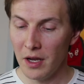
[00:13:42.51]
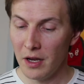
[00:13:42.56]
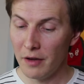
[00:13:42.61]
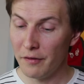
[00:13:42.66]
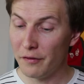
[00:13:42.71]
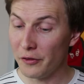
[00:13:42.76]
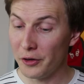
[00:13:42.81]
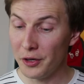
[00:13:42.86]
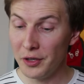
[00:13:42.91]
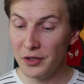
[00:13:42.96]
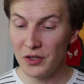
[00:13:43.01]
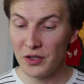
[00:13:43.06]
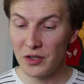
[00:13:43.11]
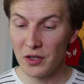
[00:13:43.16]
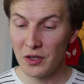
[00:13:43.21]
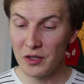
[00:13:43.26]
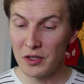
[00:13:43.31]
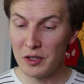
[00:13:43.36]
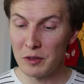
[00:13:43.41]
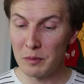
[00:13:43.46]
For
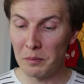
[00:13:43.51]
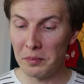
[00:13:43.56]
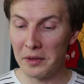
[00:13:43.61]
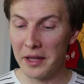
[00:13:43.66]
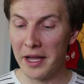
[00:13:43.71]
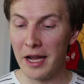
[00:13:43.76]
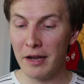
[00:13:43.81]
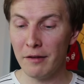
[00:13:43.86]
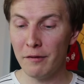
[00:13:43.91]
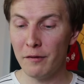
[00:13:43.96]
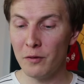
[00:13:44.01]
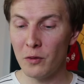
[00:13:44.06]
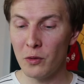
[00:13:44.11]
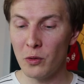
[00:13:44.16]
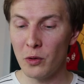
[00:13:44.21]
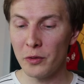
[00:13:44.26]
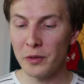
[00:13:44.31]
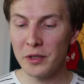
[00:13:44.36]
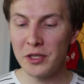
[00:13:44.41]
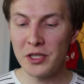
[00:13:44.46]
instance, plan
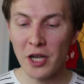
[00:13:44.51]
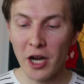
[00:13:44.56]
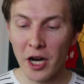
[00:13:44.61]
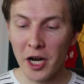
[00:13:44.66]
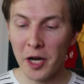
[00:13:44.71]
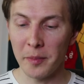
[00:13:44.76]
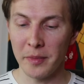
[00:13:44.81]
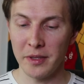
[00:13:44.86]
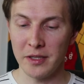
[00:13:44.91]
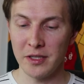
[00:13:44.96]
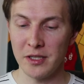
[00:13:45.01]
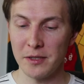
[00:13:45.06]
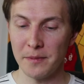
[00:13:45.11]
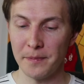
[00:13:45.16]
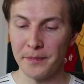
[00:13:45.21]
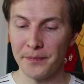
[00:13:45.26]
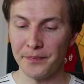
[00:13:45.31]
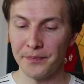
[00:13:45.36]
for retirement.